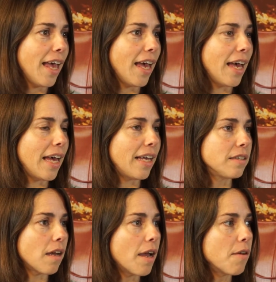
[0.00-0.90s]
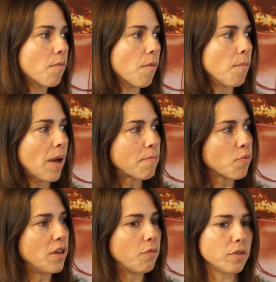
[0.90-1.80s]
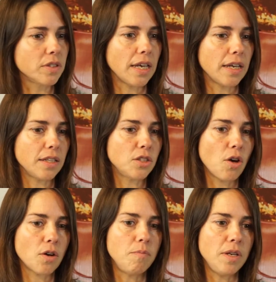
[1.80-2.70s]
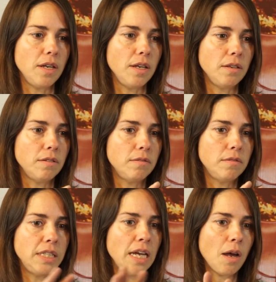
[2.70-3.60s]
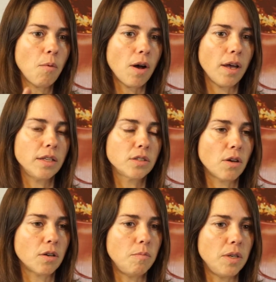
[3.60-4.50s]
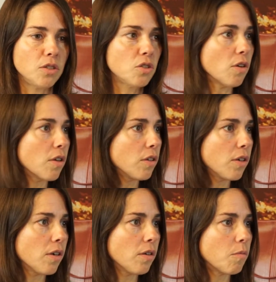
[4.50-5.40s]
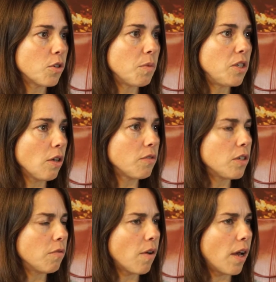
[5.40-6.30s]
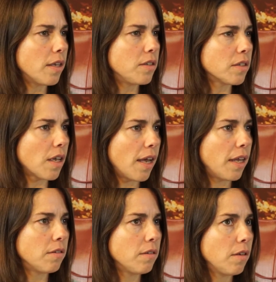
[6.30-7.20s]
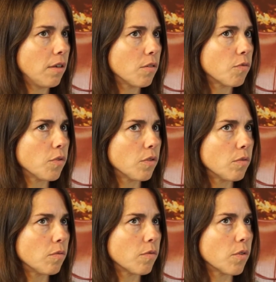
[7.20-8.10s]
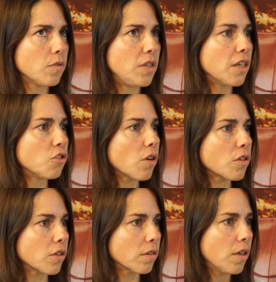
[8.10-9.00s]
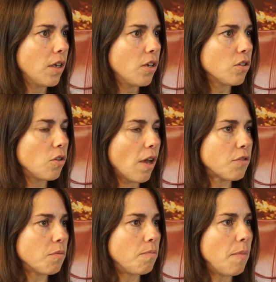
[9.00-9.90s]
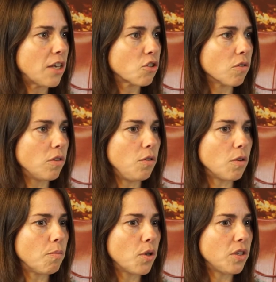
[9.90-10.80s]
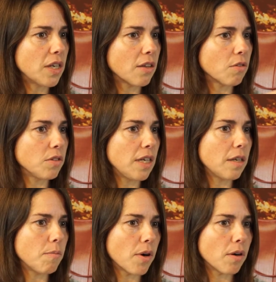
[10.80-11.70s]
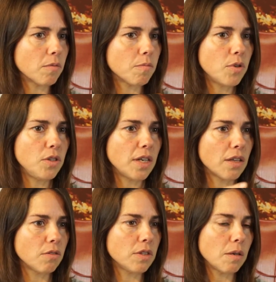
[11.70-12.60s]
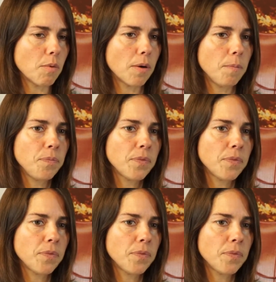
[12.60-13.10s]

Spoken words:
And my brief was like, it's got to be DIY, it's got to be circular, which means you have to design for deconstruction. So you have to make sure that you can put it together and take it apart, and put it together and take it apart,